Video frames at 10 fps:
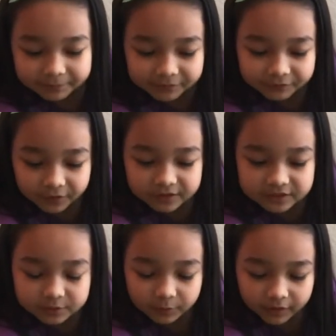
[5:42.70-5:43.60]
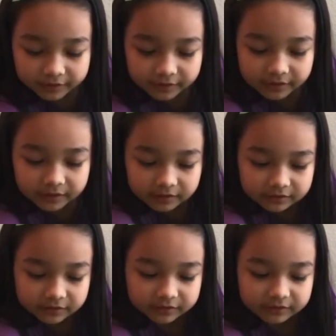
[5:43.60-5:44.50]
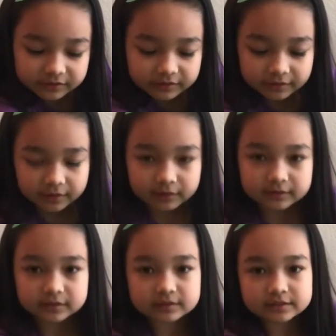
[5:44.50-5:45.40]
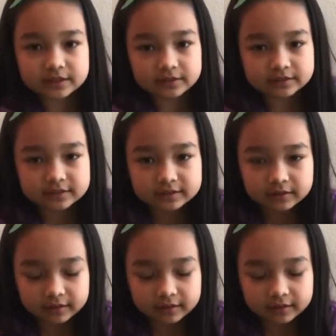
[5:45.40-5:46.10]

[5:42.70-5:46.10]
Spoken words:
first one. So you see you got stairs here,